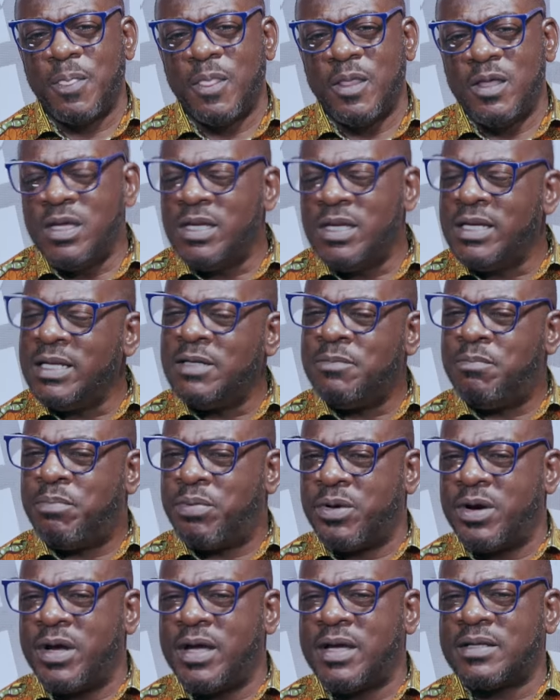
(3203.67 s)
You need
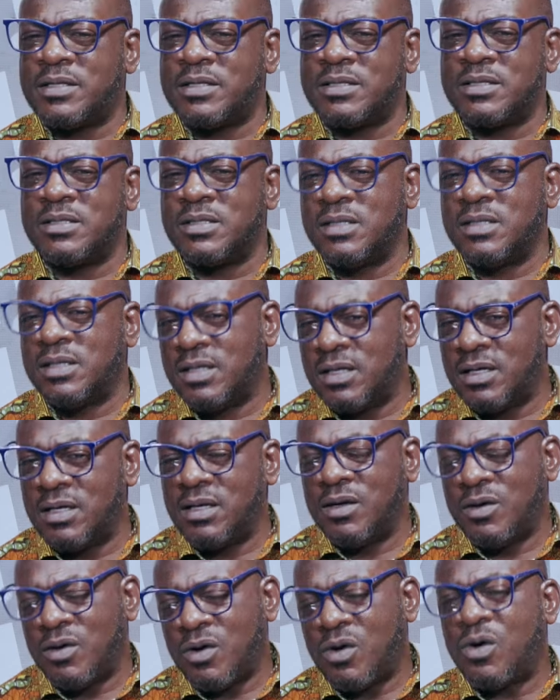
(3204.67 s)
prayers,
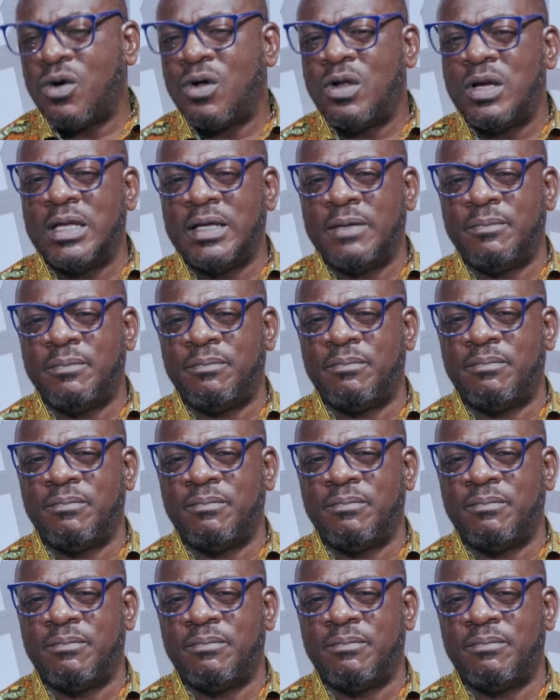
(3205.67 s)
call him.